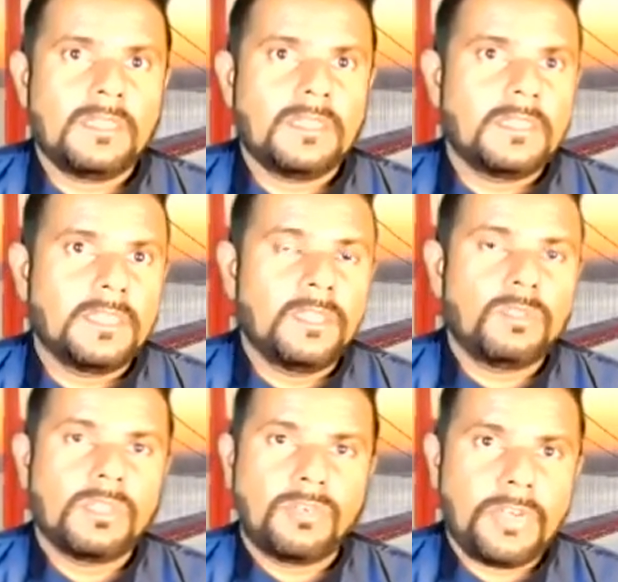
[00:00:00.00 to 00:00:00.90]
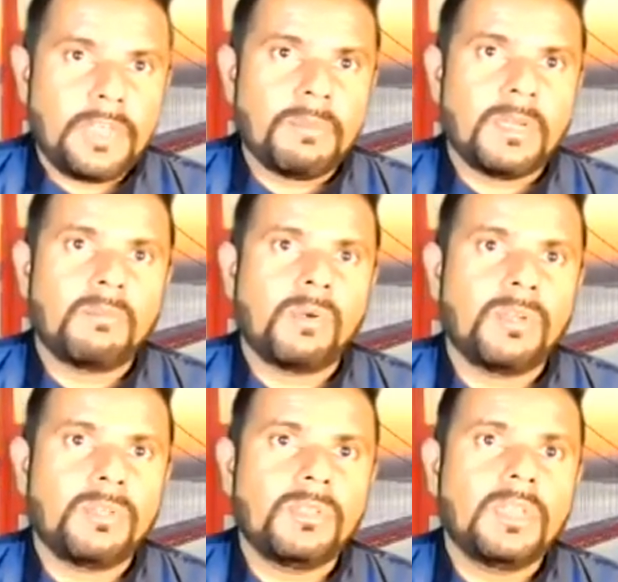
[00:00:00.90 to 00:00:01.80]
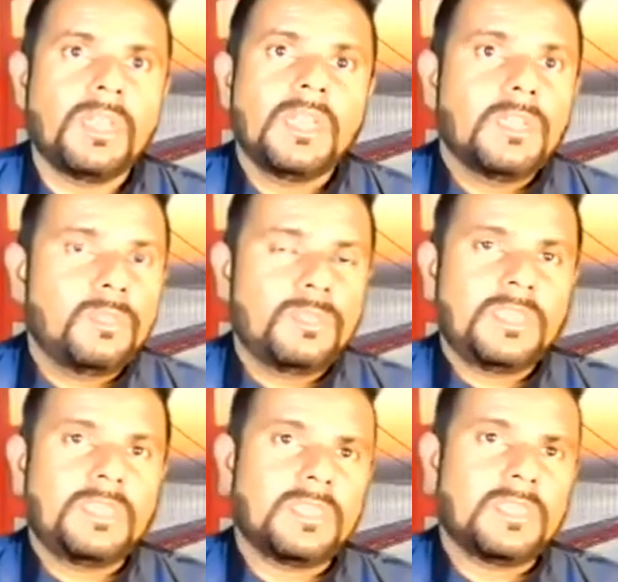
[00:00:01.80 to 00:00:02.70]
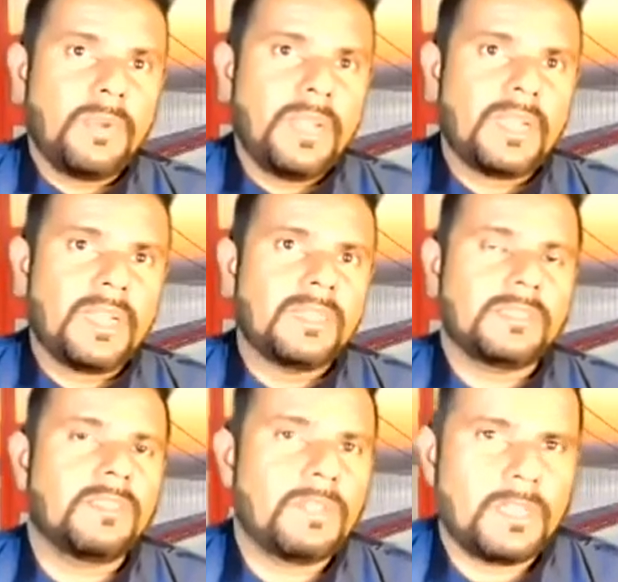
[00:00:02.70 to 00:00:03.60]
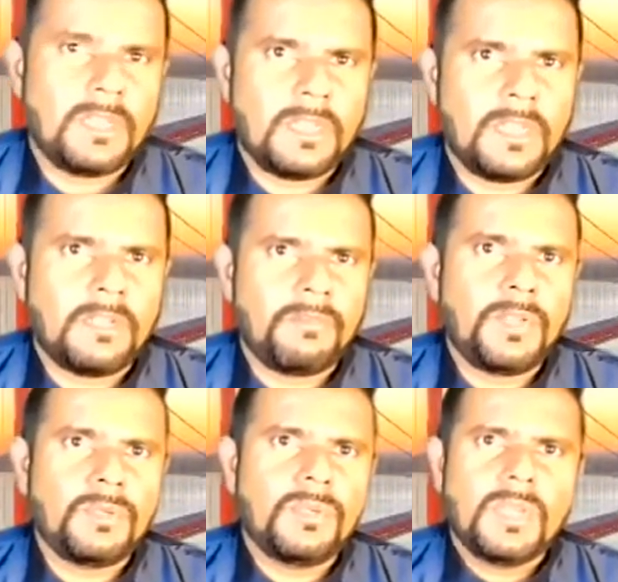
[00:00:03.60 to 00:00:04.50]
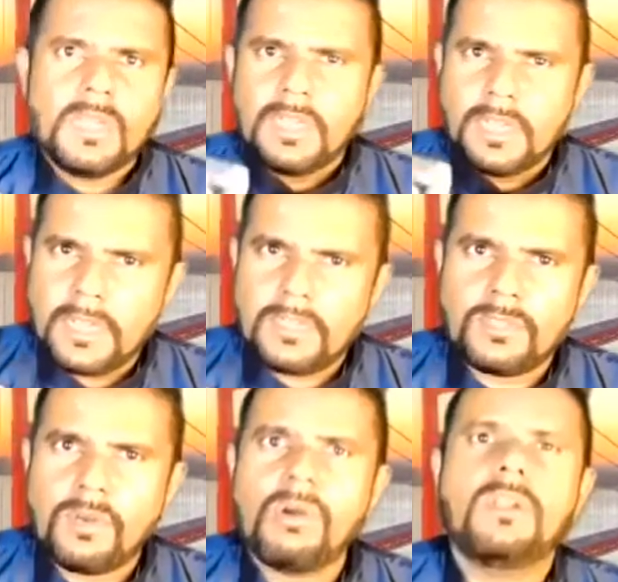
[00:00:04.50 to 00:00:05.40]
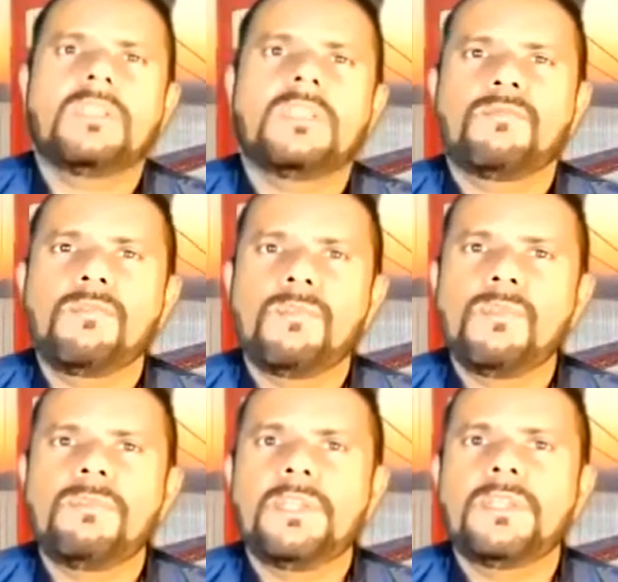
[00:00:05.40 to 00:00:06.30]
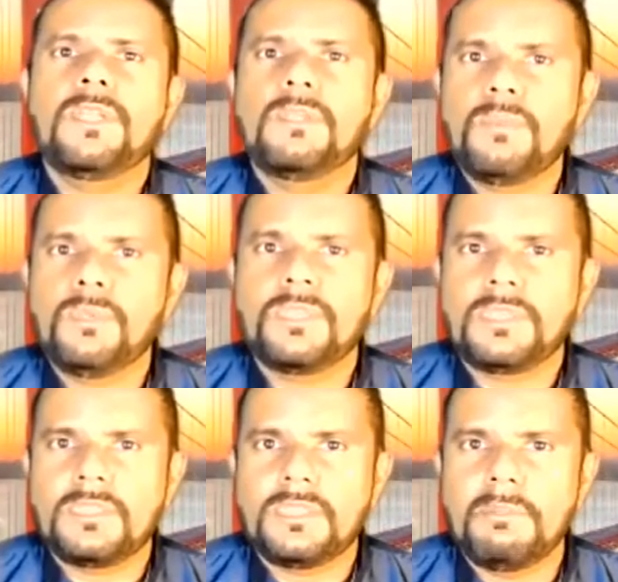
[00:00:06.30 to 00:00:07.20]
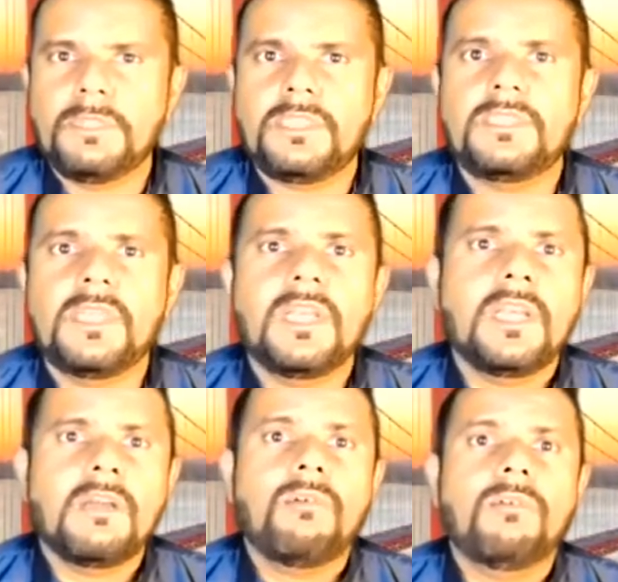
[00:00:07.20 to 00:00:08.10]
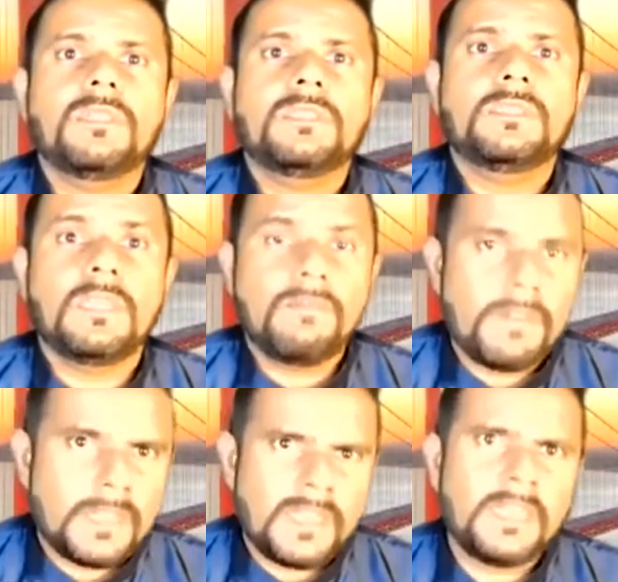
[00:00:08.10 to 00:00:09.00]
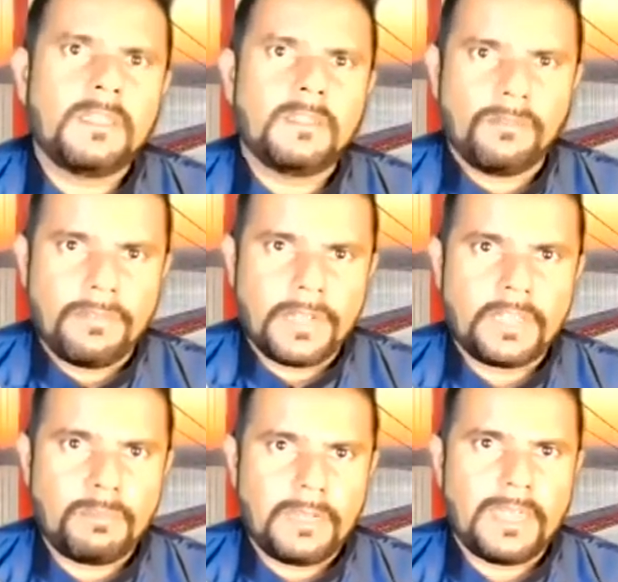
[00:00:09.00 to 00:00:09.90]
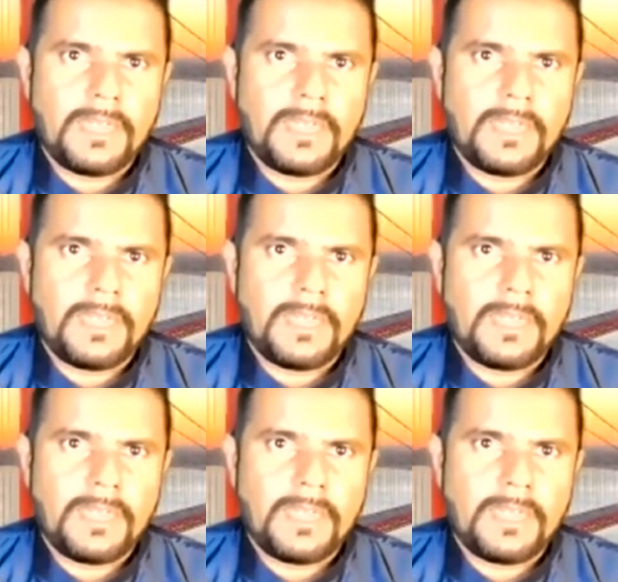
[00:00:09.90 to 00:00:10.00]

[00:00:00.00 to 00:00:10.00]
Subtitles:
They use a 3D module. You see the green color just now in the video. That is all is full with mucus. That means it's severely very bad.